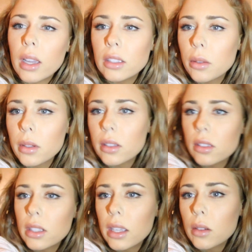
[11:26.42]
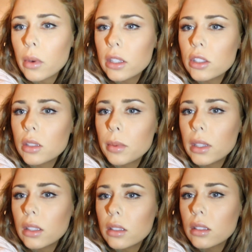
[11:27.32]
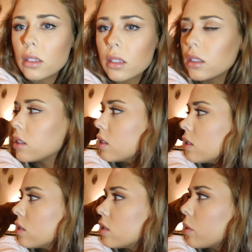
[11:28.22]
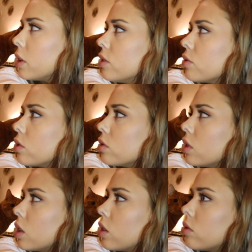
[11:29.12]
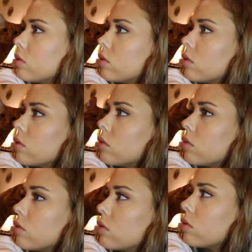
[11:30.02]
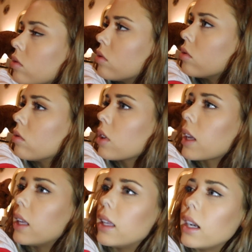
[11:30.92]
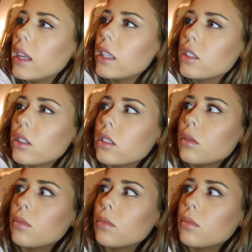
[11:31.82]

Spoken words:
I don't understand why she's being so evil, you know? But I get it, it's her...